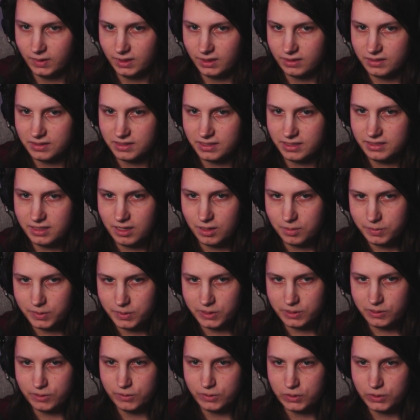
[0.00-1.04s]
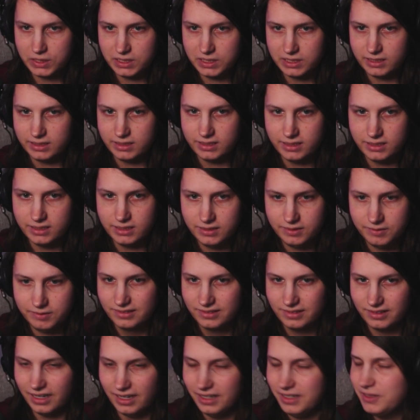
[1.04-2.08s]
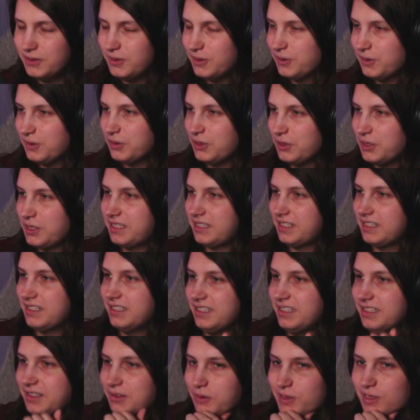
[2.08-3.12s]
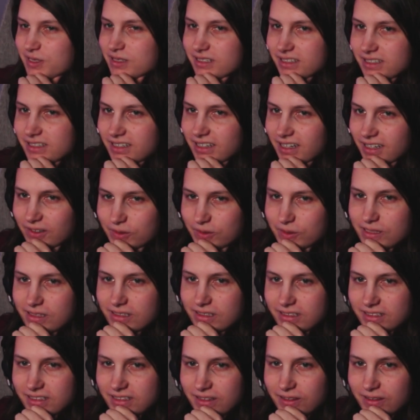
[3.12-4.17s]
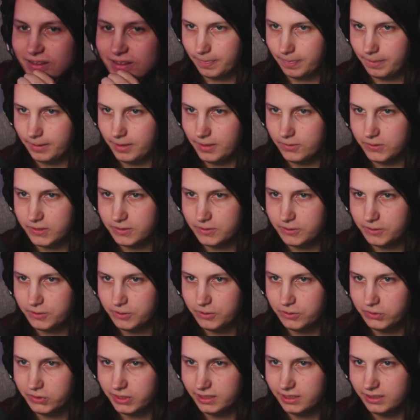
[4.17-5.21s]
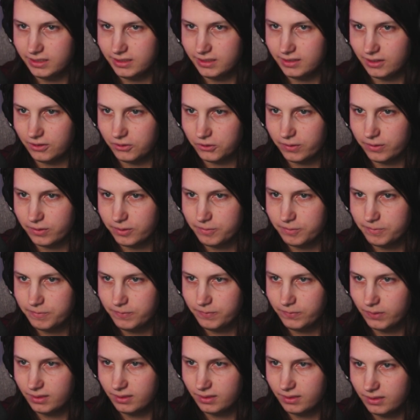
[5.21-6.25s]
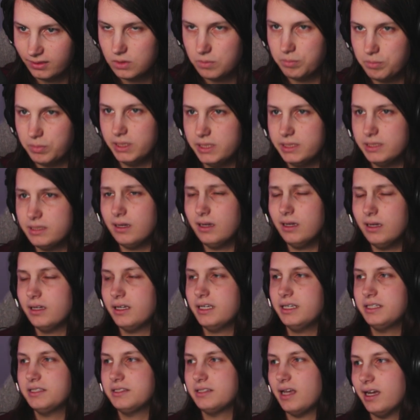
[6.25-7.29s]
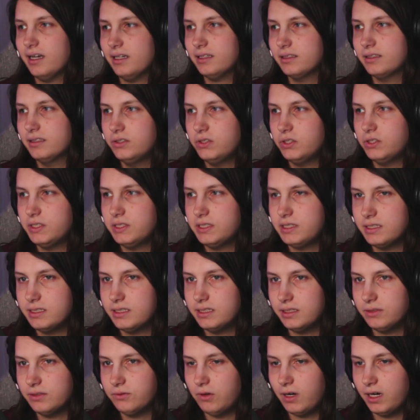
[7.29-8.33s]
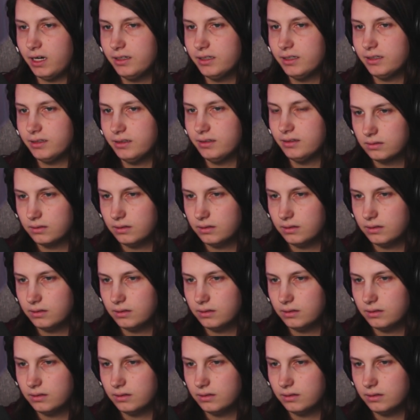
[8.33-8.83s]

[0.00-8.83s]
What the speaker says: Does this help us do GCD? How do you do GCD? What's the, yeah, we could do Euclidean algorithm, but it's not exactly GCD, right?